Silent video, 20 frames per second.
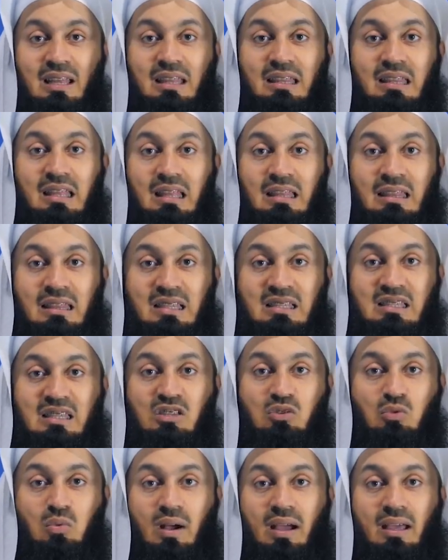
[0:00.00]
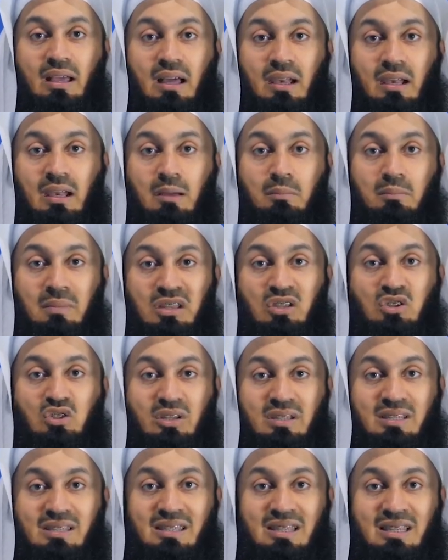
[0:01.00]
This is why Allah
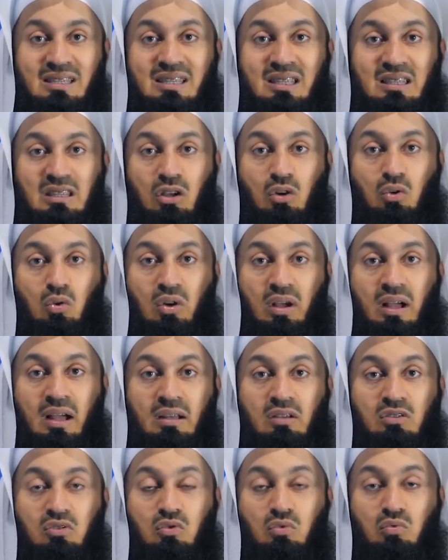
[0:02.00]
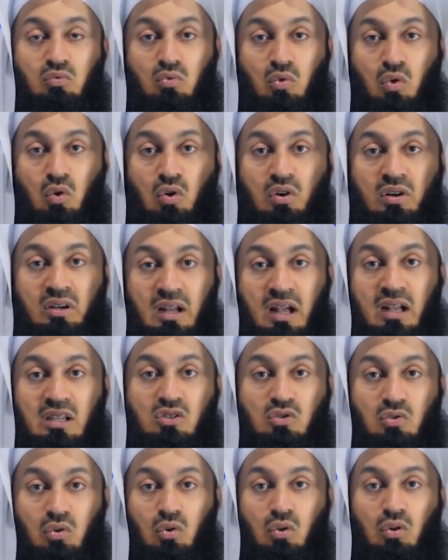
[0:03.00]
mentions this in the Quran, to warn
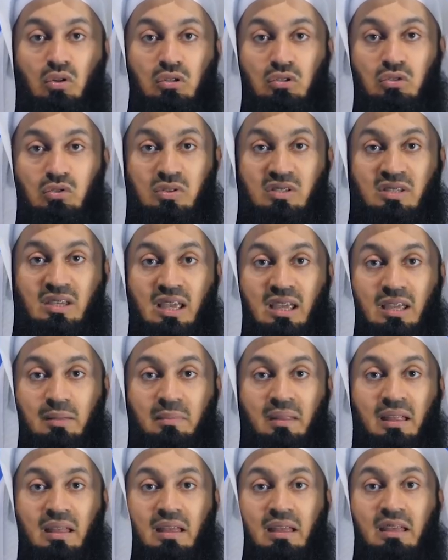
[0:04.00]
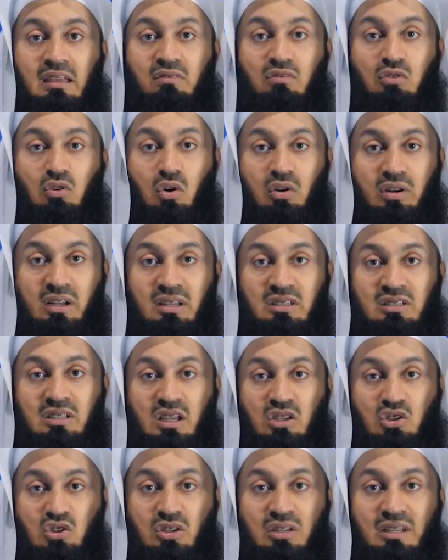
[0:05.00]
us all to say, if your
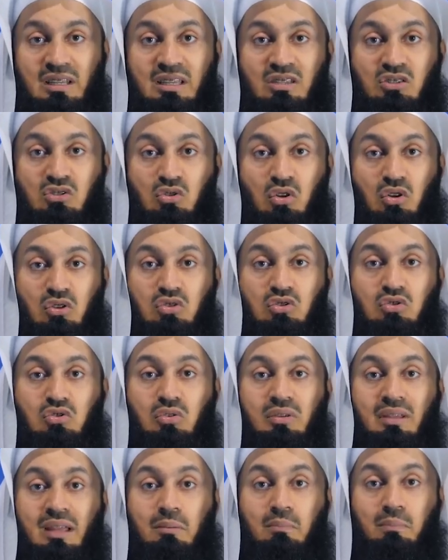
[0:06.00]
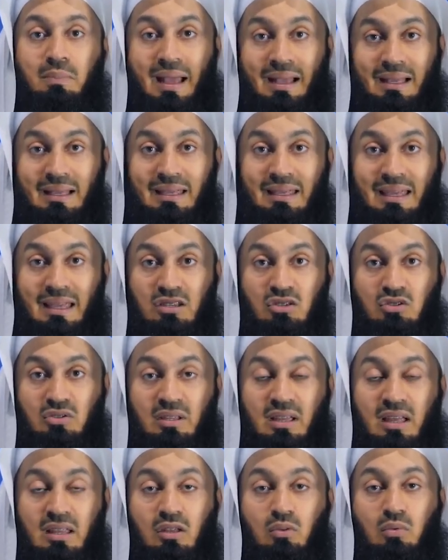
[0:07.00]
intention is not to get back again
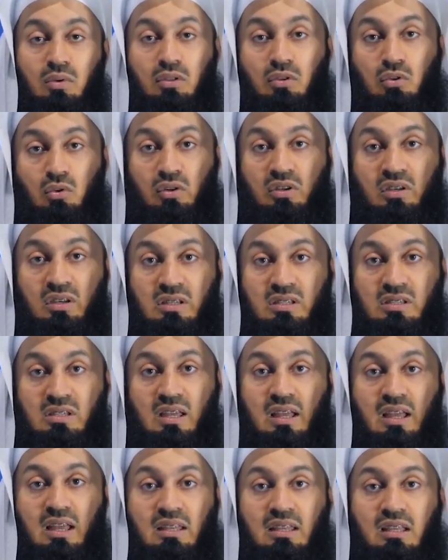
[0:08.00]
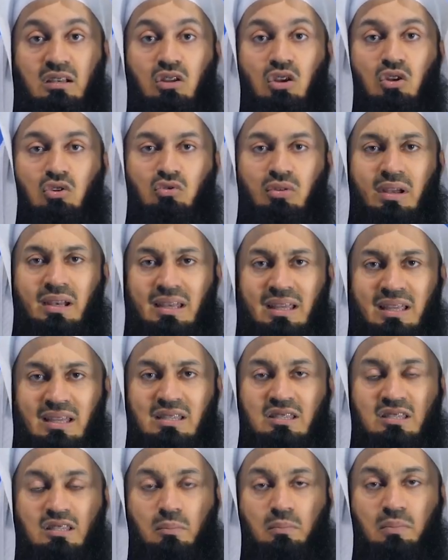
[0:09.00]
together with goodness, then
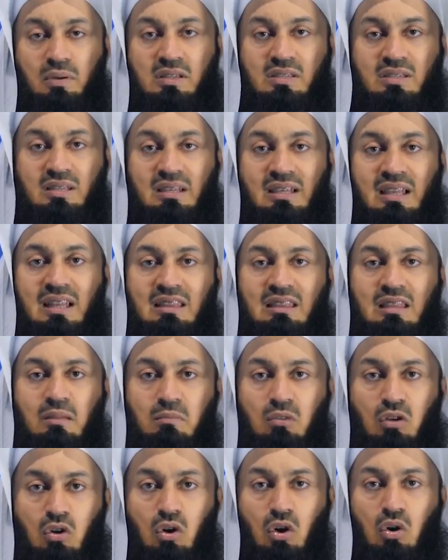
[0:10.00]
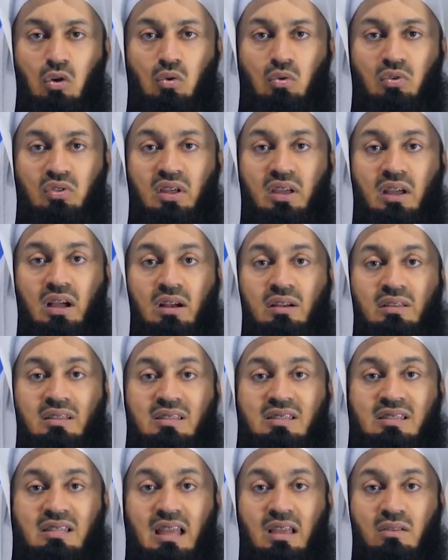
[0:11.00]
release the person, let them go. They are
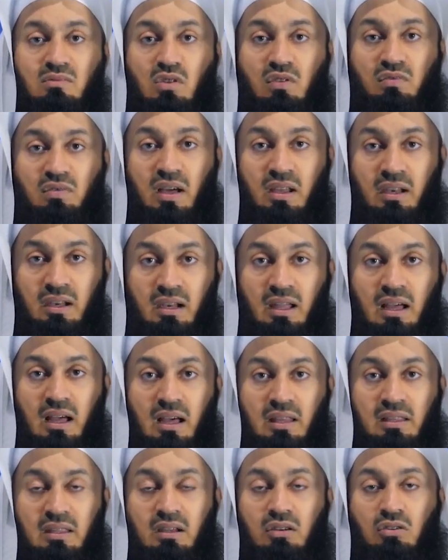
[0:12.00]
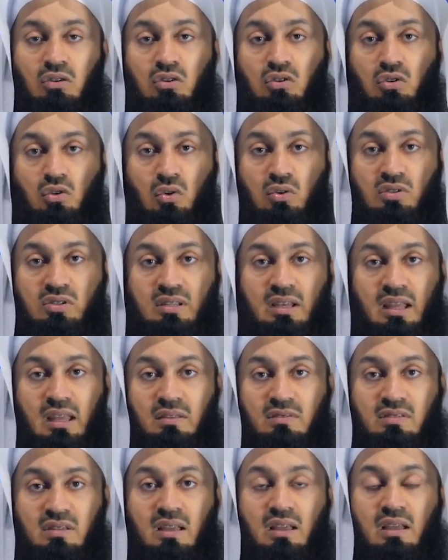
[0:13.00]
the slaves of Allah, they are not your
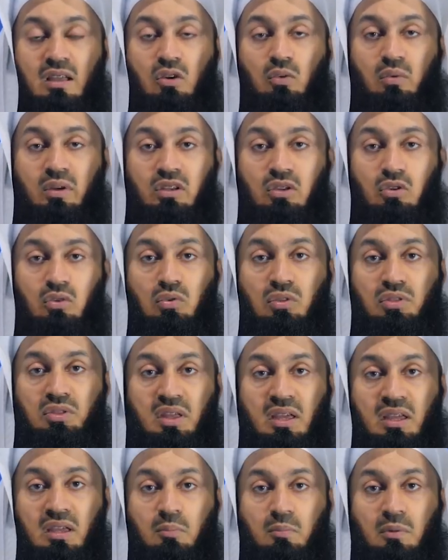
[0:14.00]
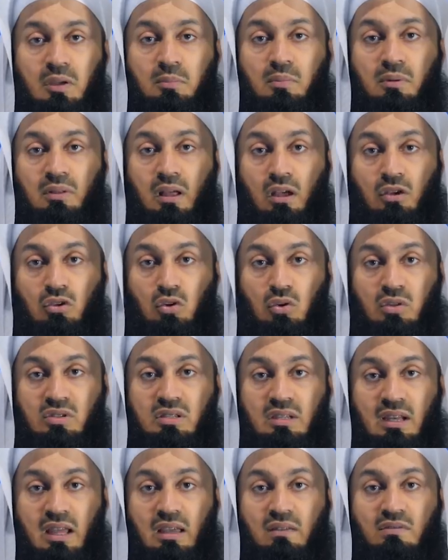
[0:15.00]
slaves. When you think people are your
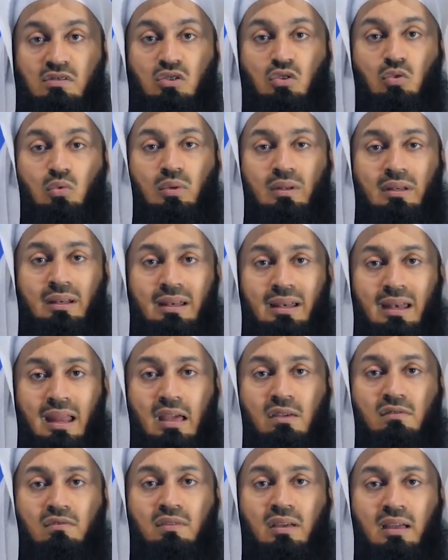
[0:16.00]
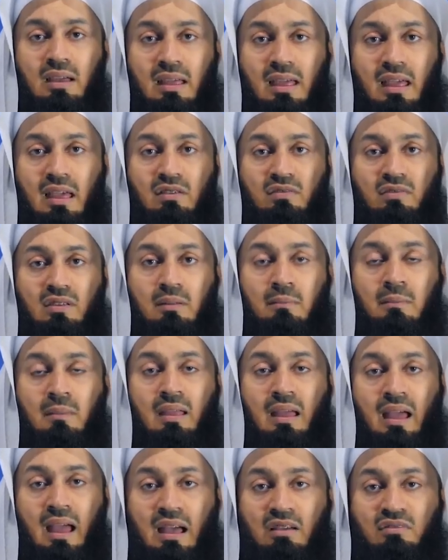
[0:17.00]
slaves, you will never ever
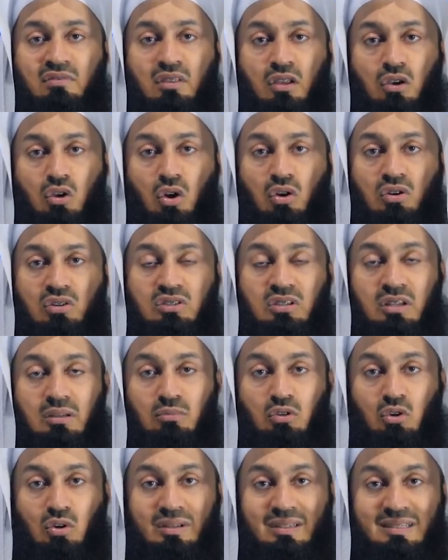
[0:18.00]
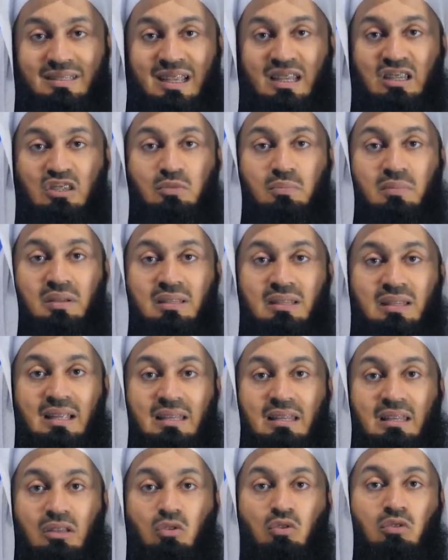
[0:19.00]
have the long-term contentment
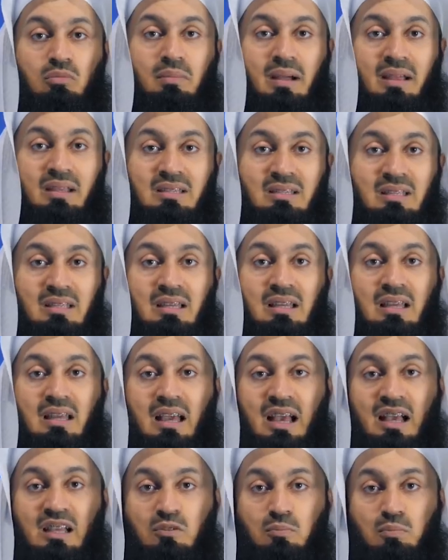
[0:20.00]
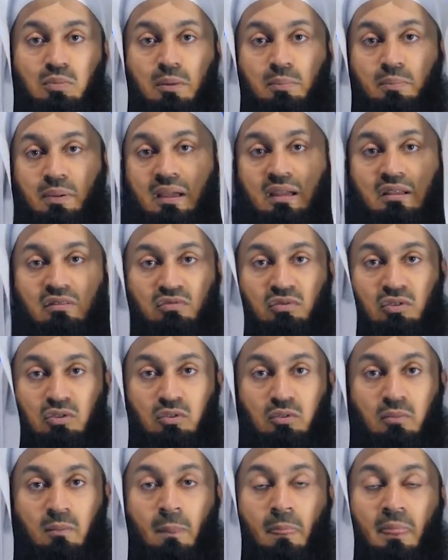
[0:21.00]
that the Almighty has prepared for
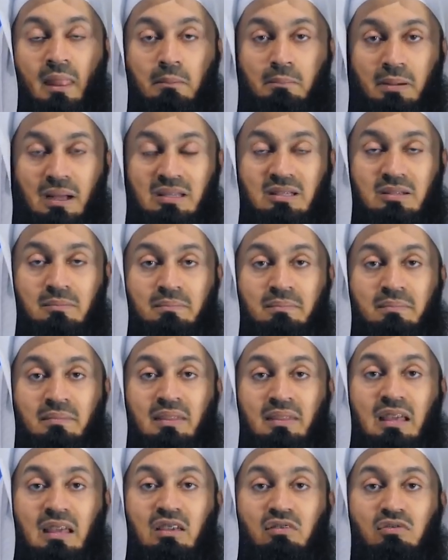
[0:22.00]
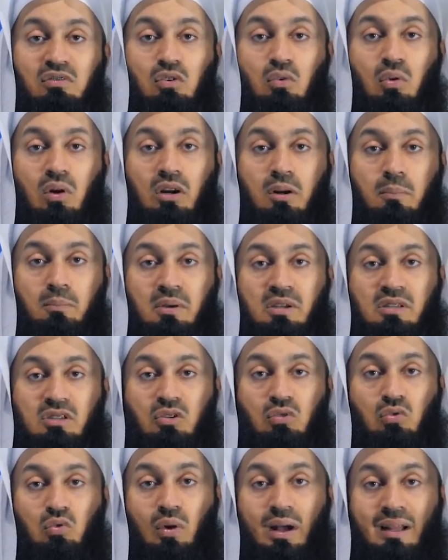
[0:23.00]
you. But if you are a
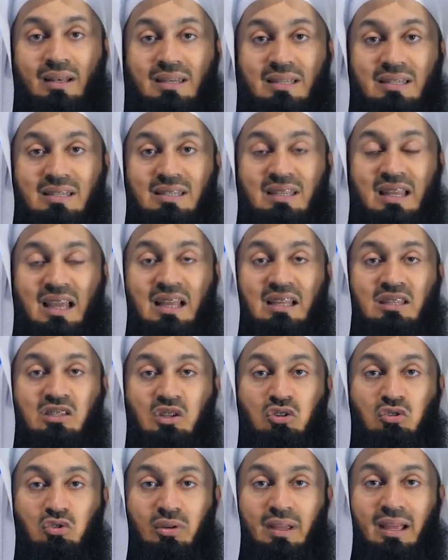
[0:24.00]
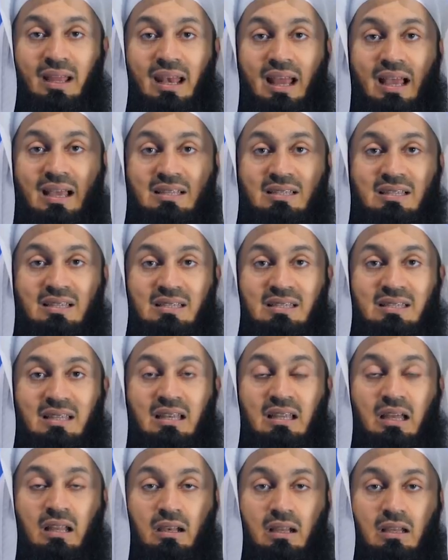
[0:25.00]
person who understands and realizes
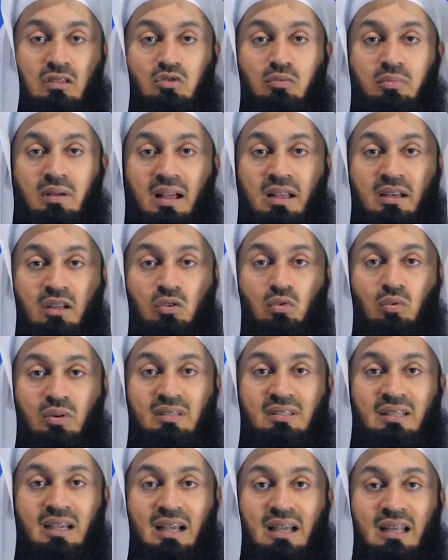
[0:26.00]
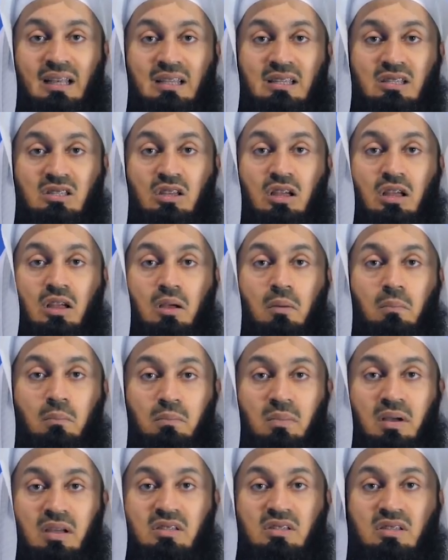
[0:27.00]
that Allah subhanahu wa ta'ala's
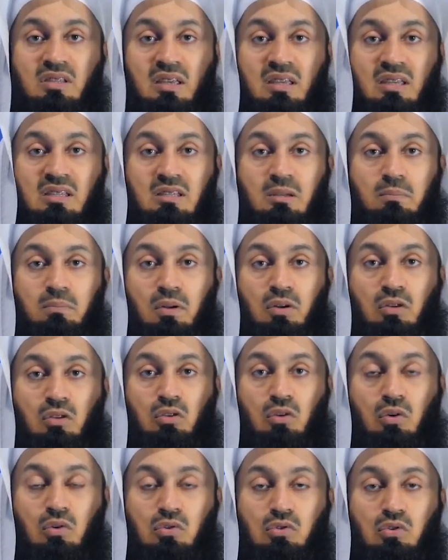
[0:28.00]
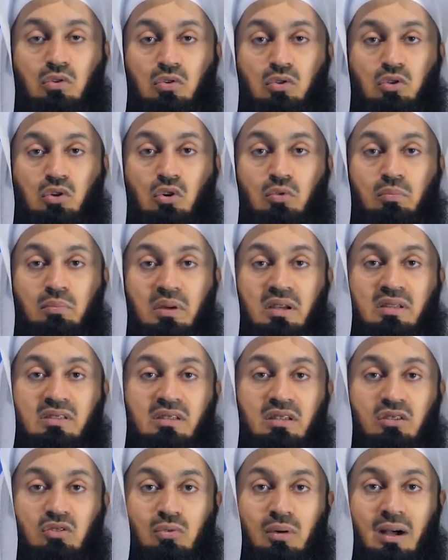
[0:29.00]
mercy is upon those who show
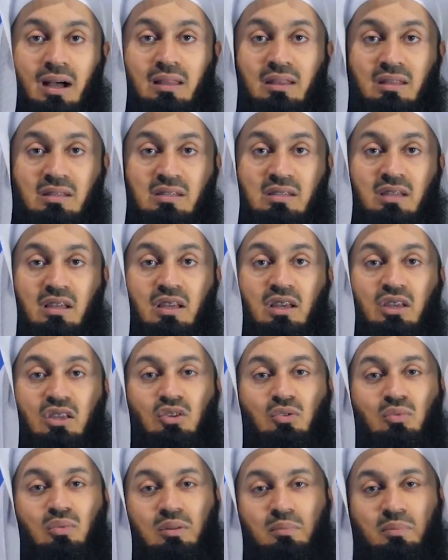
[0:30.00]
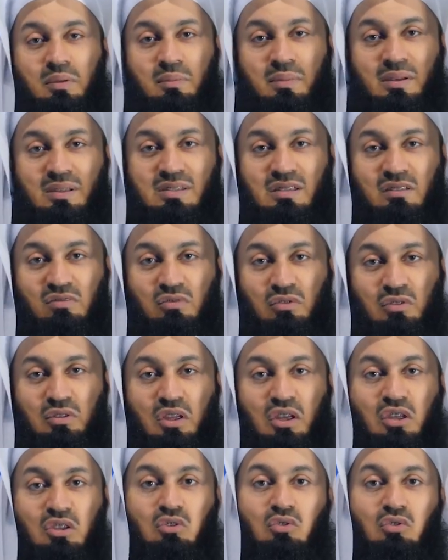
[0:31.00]
mercy to others, you will be merciful.